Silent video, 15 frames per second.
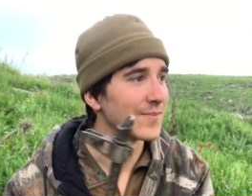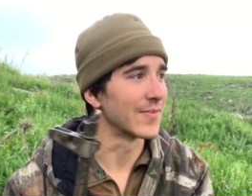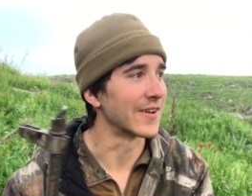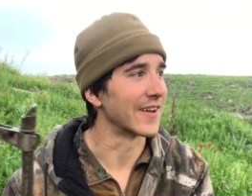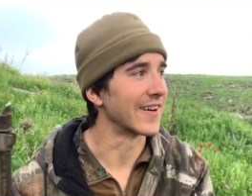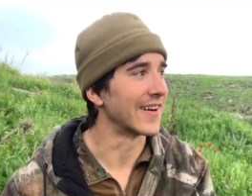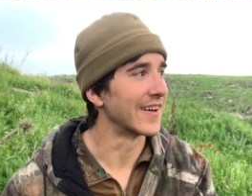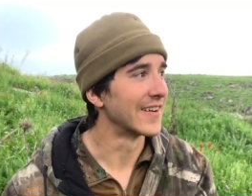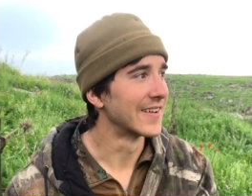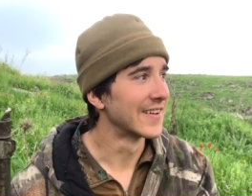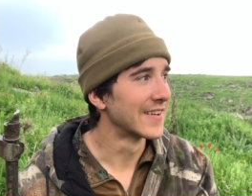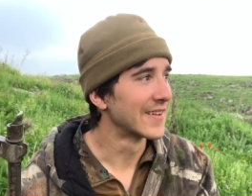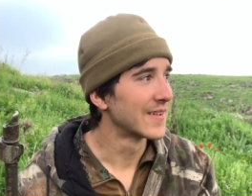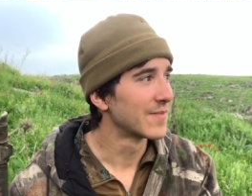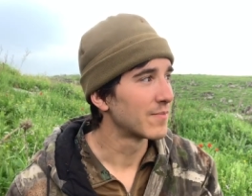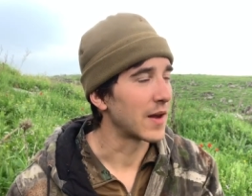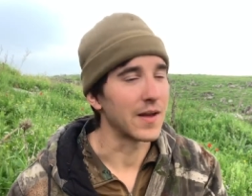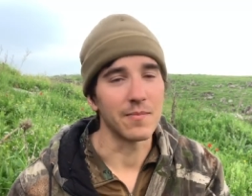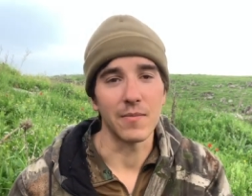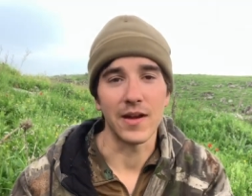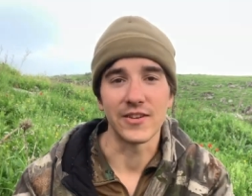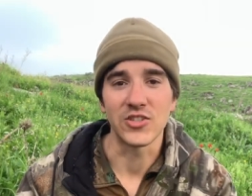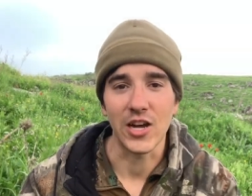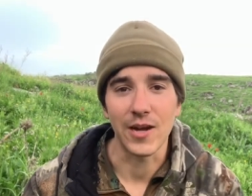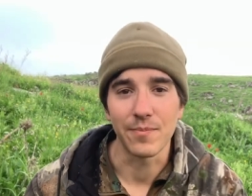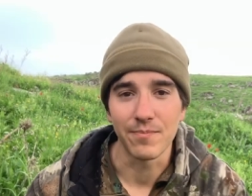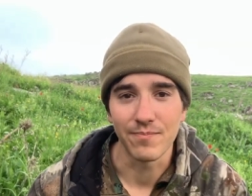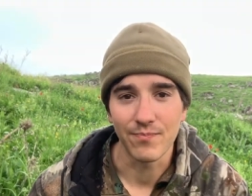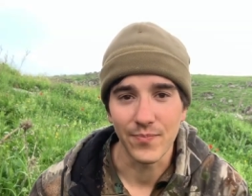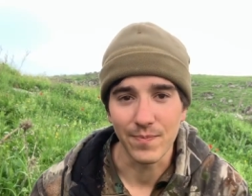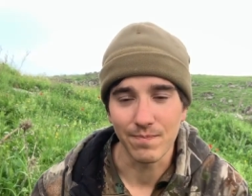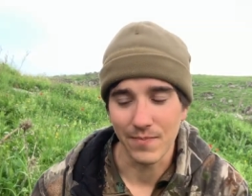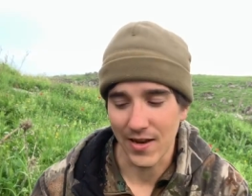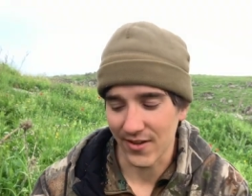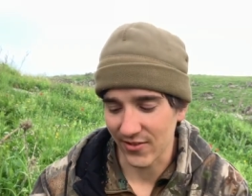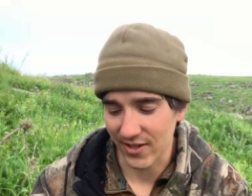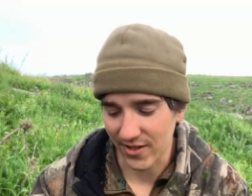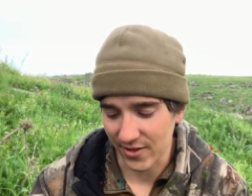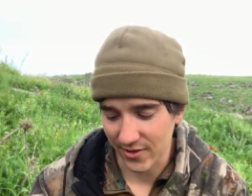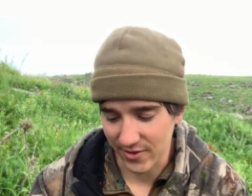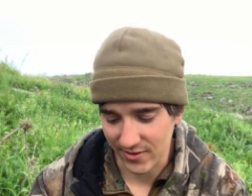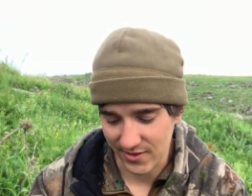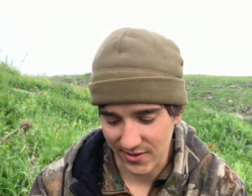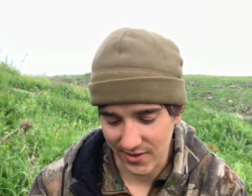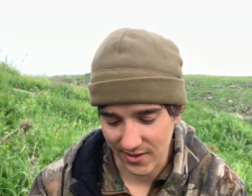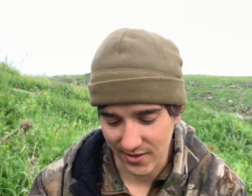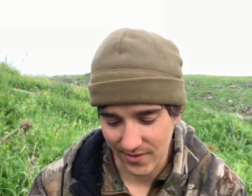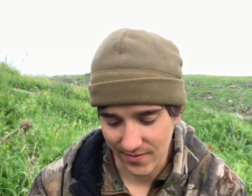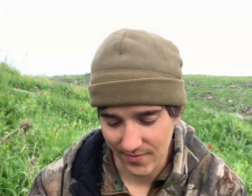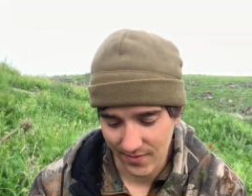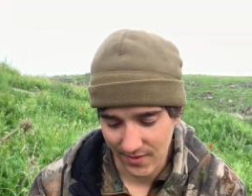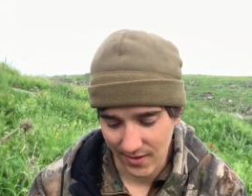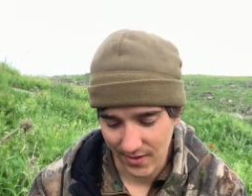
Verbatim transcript: but uh my my job mainly here is to